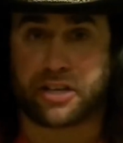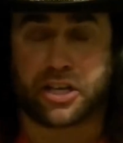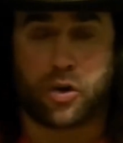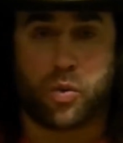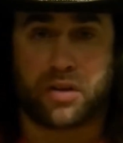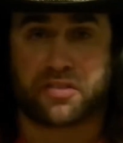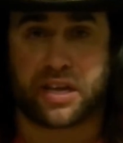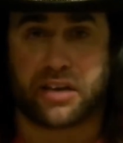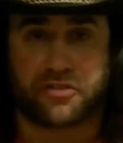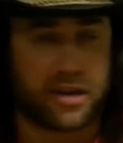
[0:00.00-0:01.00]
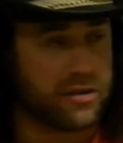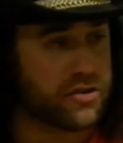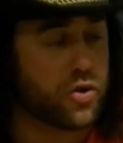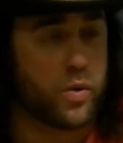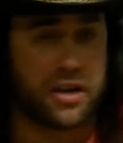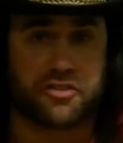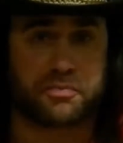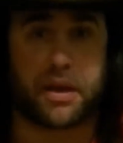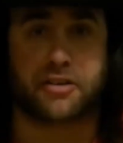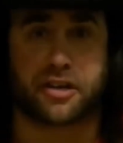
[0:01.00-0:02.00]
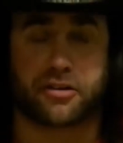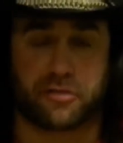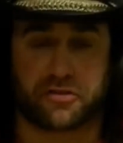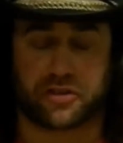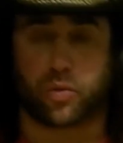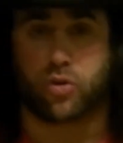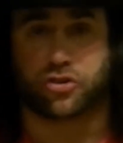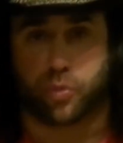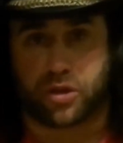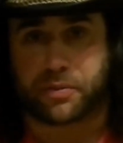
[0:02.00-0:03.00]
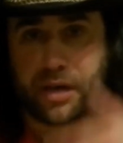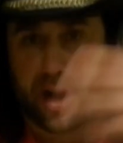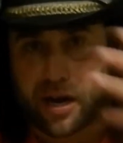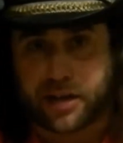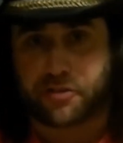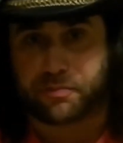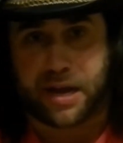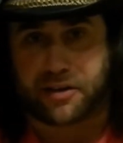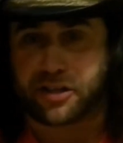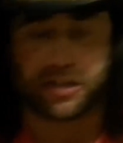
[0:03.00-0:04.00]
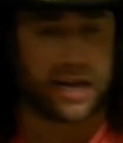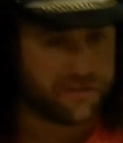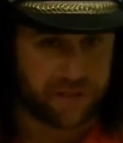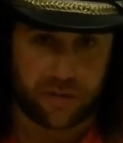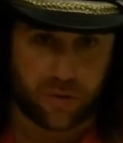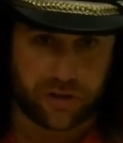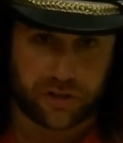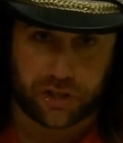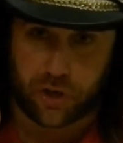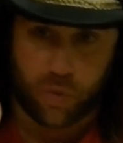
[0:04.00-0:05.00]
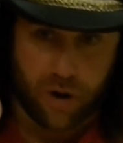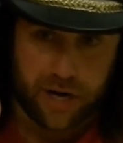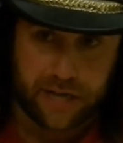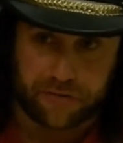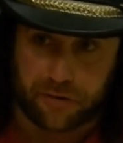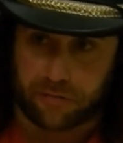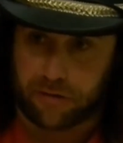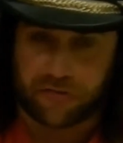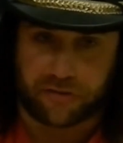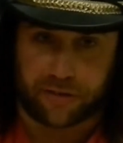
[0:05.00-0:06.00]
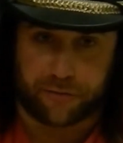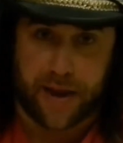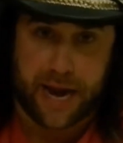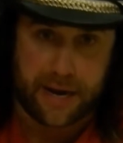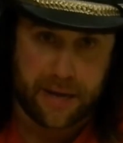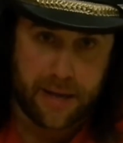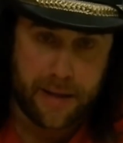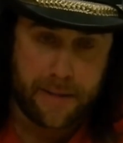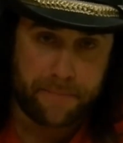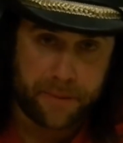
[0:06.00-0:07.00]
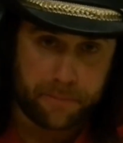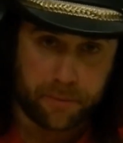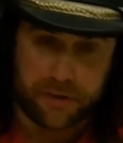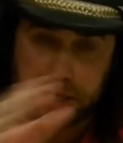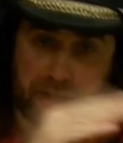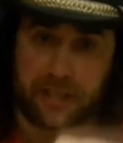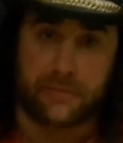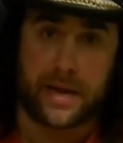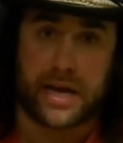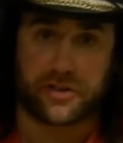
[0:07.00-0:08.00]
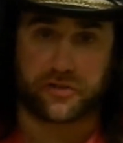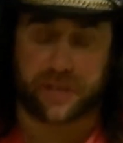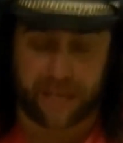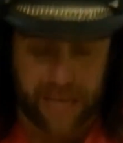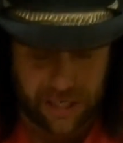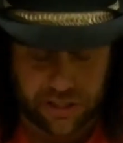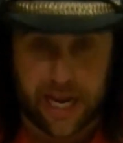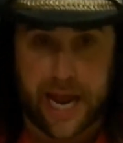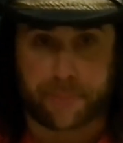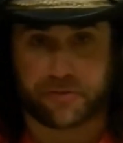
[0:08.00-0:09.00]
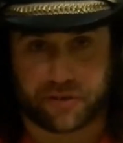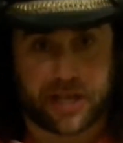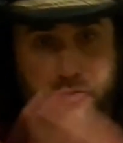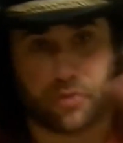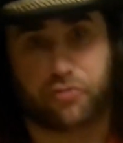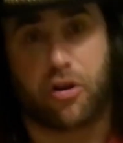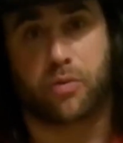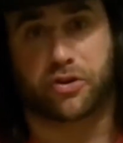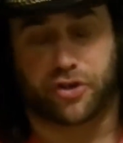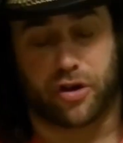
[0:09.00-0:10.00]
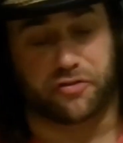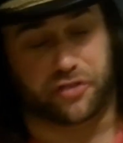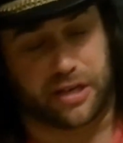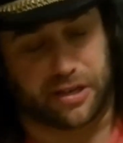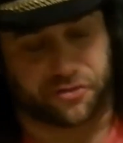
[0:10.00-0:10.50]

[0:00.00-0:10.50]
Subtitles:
You don't want things that are too expected in the wrestling world. You want to be unexpected. The last thing what you want is a wrestling fan predicting the matches and it actually happens, and that's what's wrong with John Cena as